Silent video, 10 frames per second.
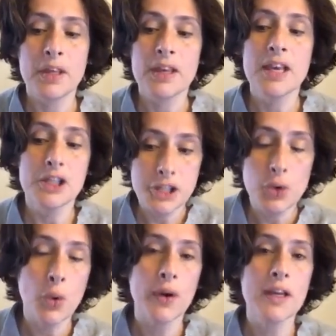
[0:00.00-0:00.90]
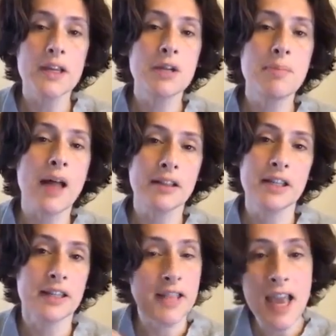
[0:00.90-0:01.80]
issue-oriented
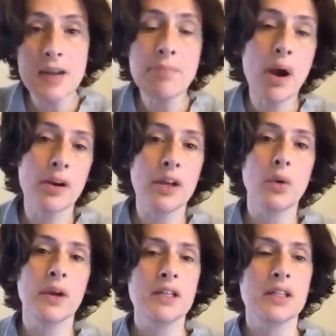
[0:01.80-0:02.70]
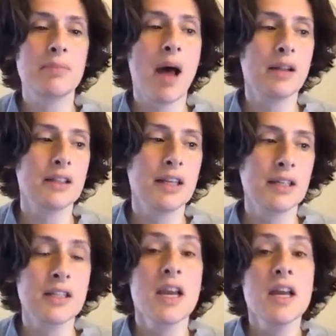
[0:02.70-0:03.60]
politics and party-oriented
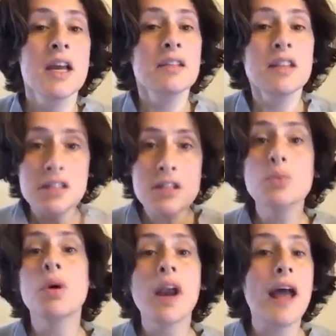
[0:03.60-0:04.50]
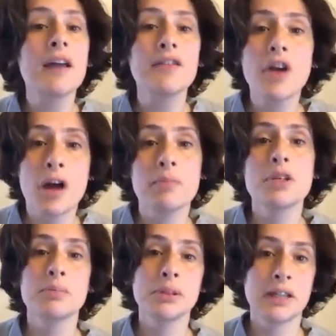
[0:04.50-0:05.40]
politics, this is what I have come
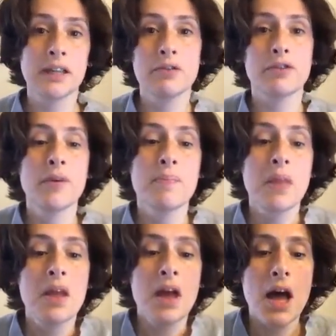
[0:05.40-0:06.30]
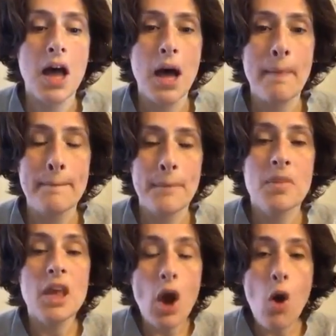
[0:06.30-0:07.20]
to believe.
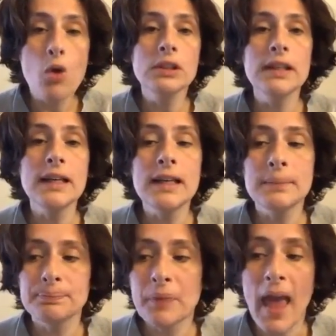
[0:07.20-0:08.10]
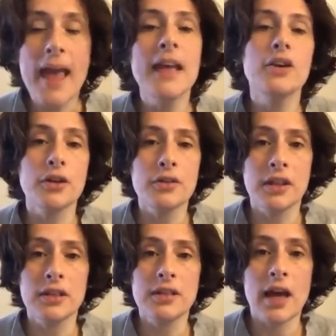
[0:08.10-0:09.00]
The only anchor
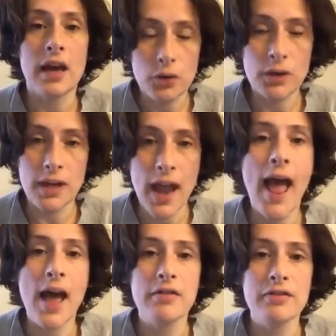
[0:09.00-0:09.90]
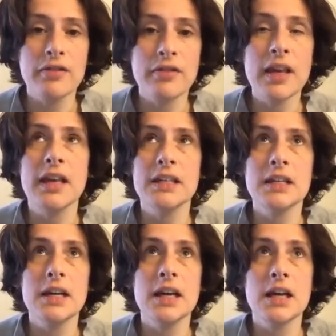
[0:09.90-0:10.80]
that you can have in